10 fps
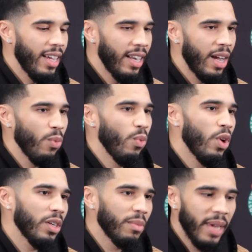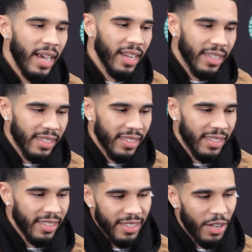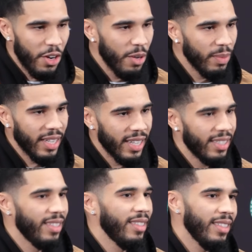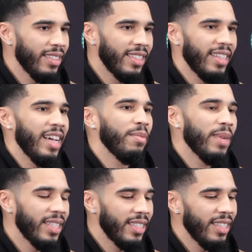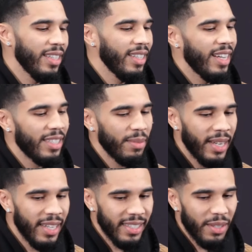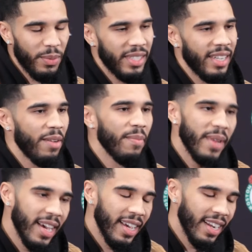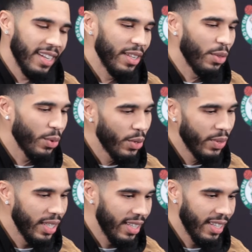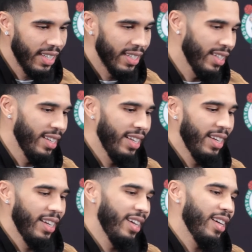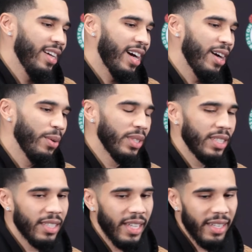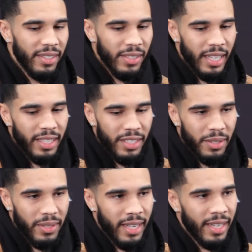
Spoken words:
And I walked back calmly. I sat in my chair, got some ice. I was not mad. I didn't throw anything. I was just like, it was like a joke.